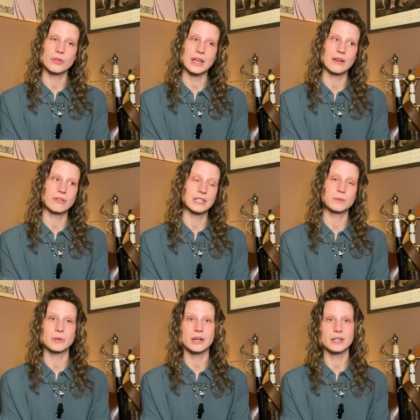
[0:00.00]
They've
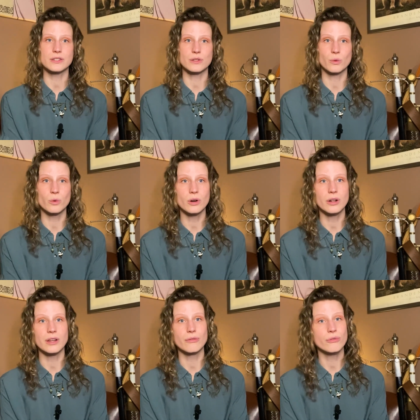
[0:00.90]
experienced the
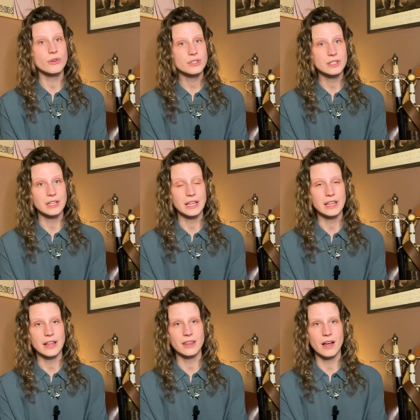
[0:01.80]
world, unfortunately,
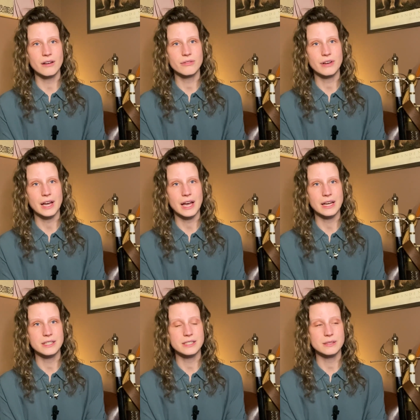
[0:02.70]
that love
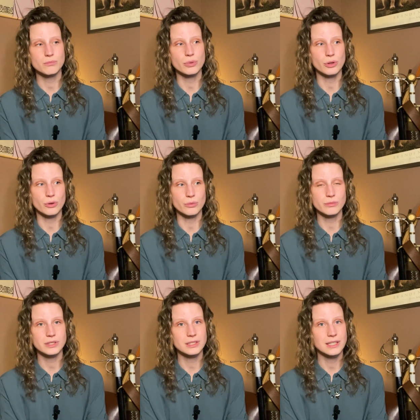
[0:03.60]
has
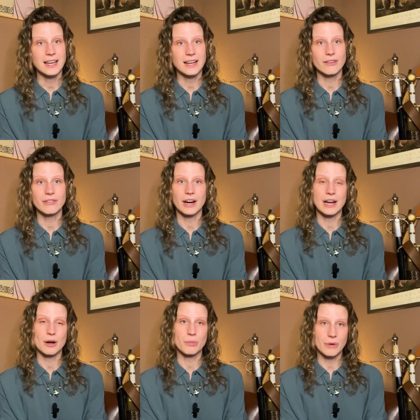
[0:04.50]
bloomed in a
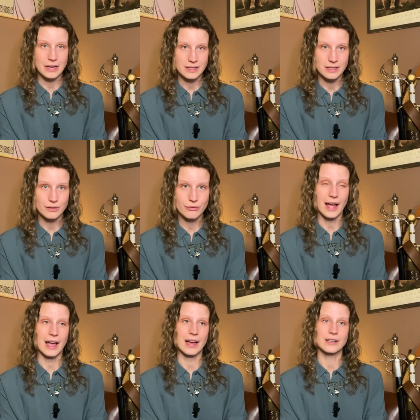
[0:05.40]
very abrasive
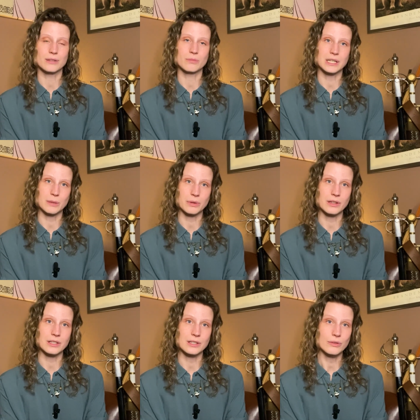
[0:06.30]
and
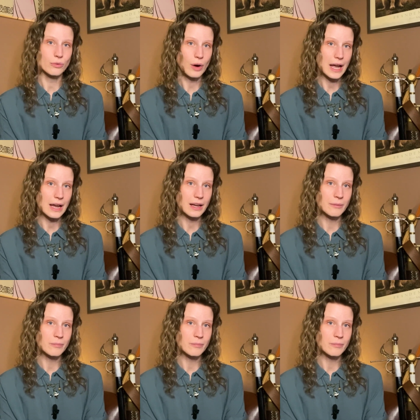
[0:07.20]
manipulative way.